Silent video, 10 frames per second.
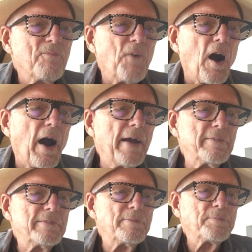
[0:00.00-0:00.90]
5.
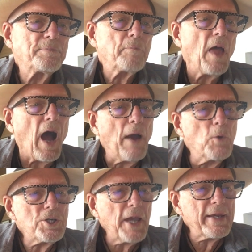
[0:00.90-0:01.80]
I
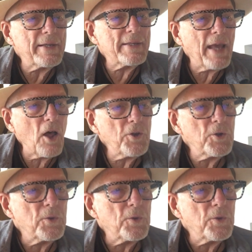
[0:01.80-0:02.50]
wish I could tell you,